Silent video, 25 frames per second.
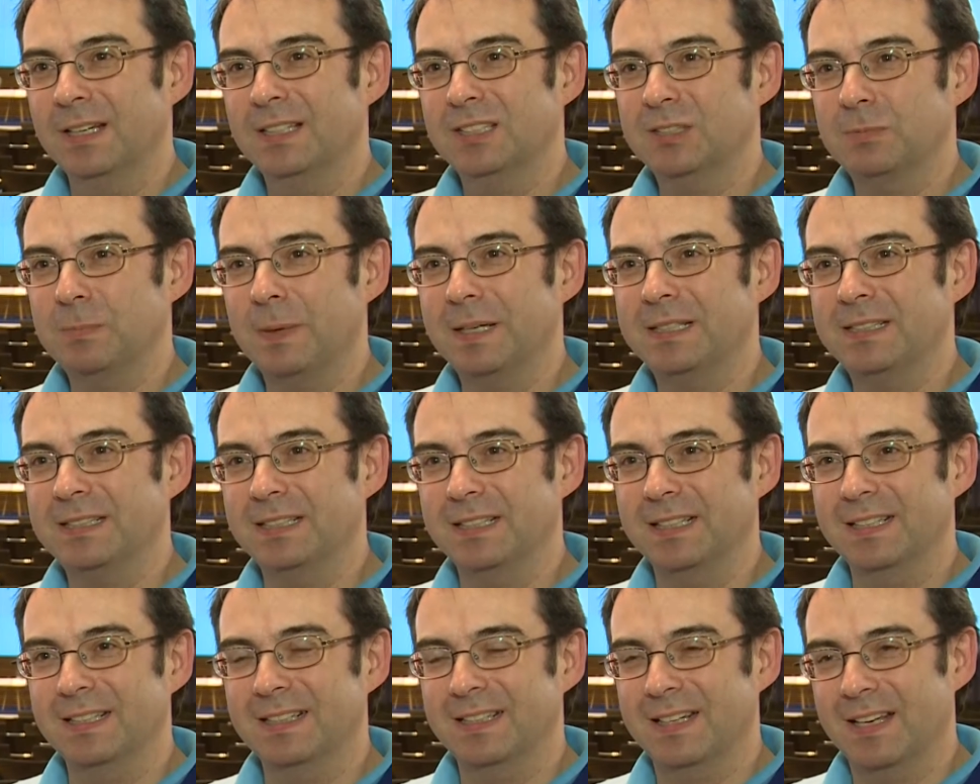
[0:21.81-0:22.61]

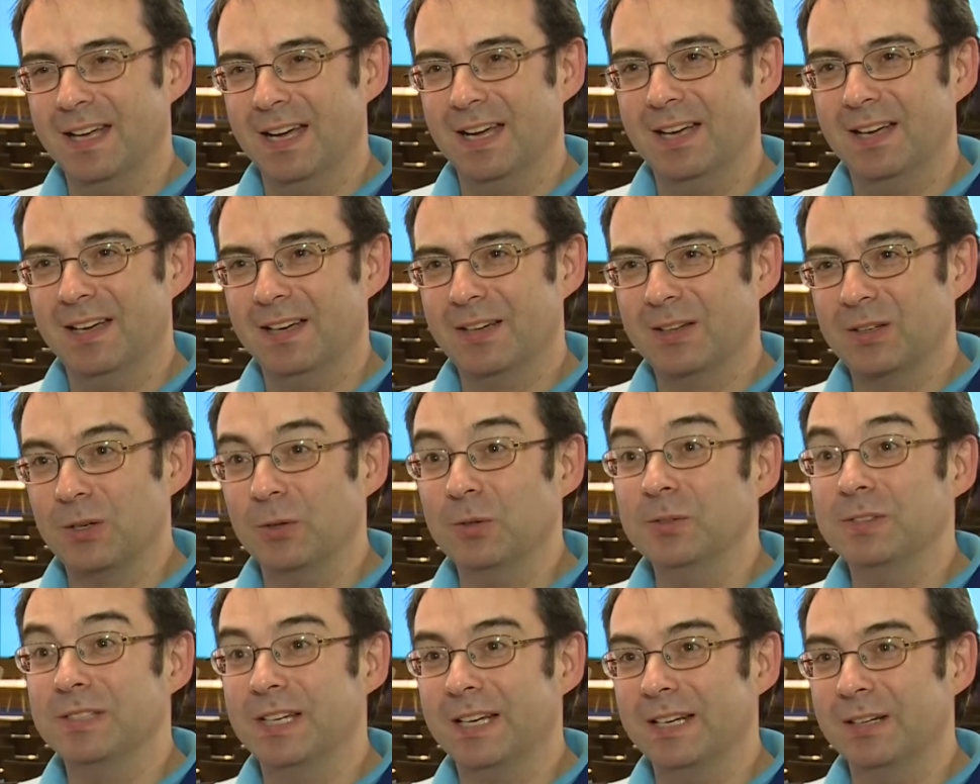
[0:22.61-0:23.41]
especially
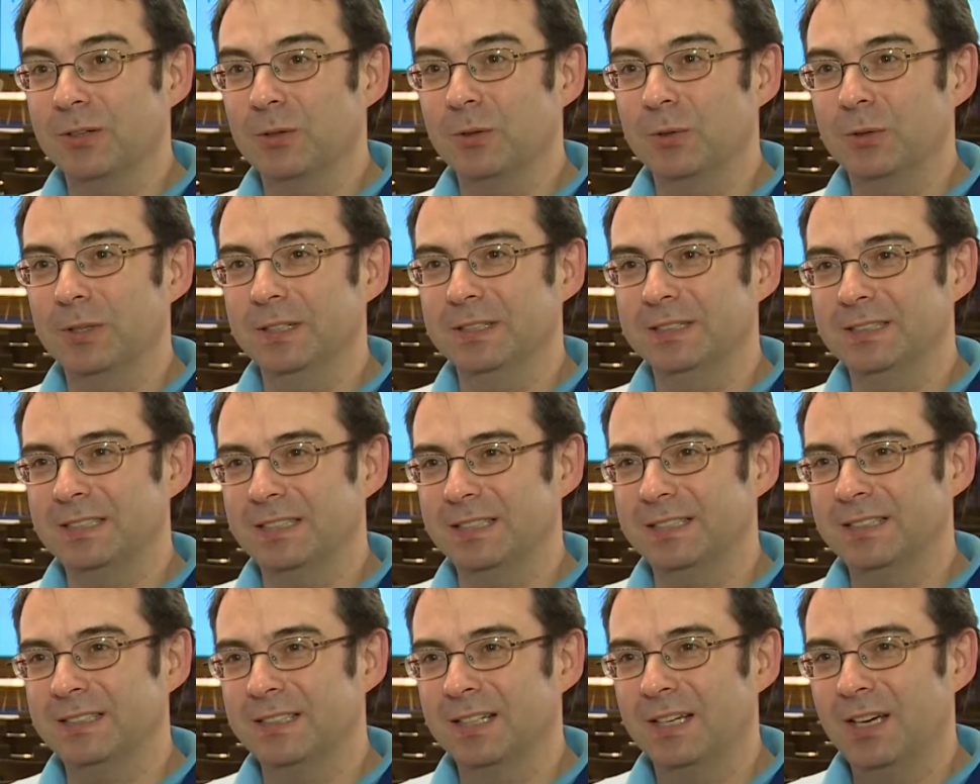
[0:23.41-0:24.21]

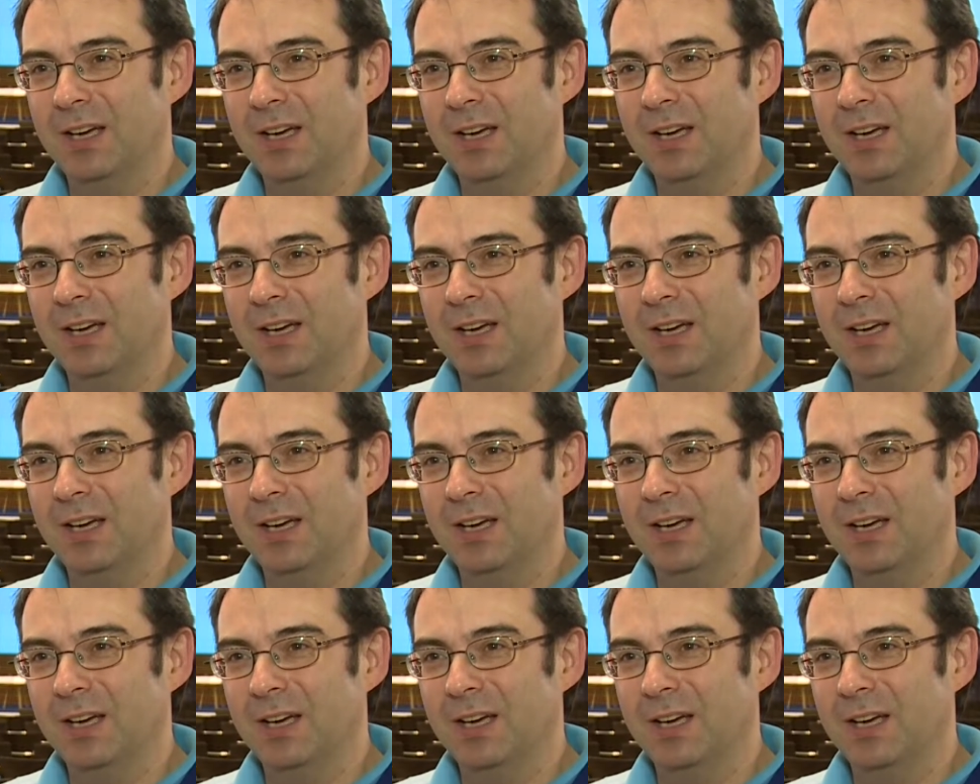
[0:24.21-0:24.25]
content-oriented